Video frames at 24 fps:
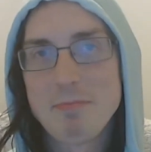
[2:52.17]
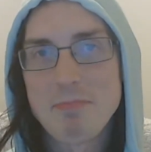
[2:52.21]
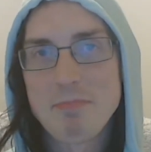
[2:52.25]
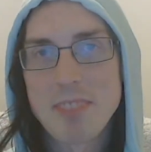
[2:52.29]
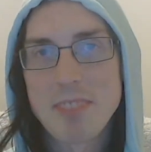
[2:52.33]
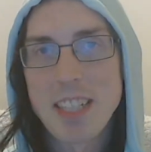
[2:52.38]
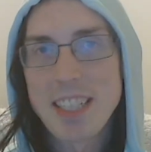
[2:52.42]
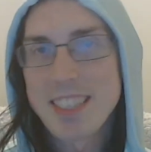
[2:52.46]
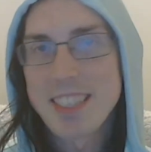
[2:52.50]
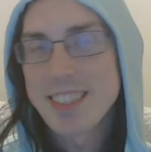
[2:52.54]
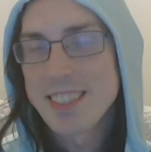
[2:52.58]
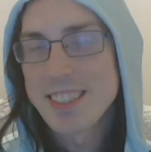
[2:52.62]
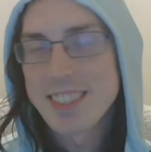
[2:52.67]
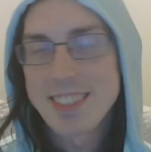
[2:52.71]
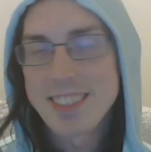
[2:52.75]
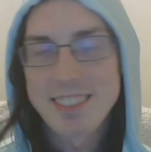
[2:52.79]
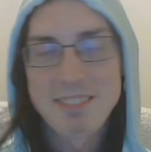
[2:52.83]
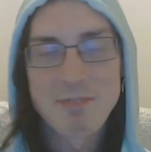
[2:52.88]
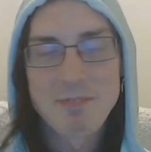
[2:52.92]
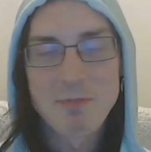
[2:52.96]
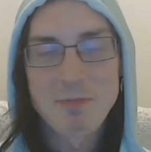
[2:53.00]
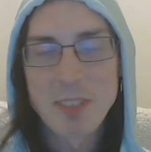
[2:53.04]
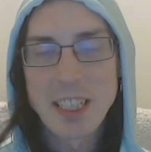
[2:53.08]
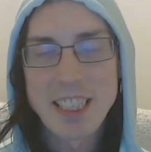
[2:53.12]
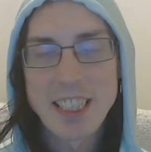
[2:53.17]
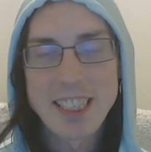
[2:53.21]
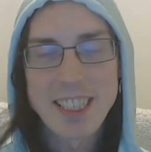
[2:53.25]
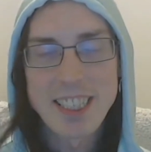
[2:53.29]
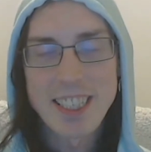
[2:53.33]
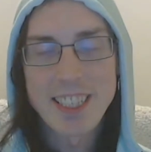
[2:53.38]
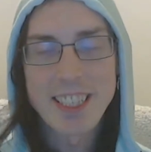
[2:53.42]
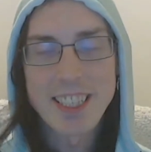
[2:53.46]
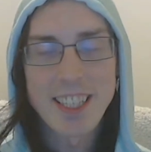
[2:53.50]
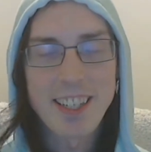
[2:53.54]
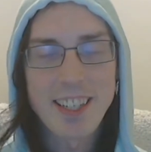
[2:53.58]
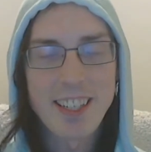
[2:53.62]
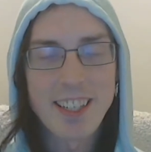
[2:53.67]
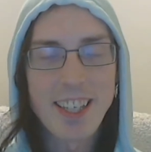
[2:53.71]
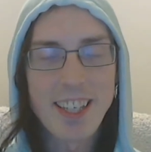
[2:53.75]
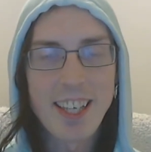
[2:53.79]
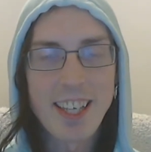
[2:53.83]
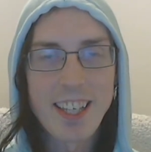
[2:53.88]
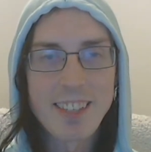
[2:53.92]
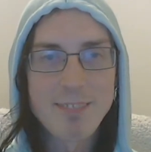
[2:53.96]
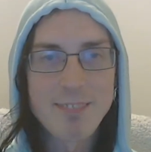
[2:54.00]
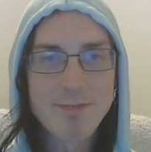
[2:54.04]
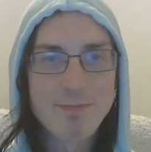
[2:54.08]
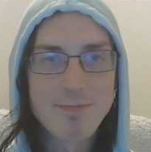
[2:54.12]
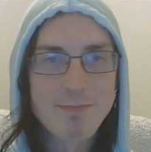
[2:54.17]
I just wanted to share that.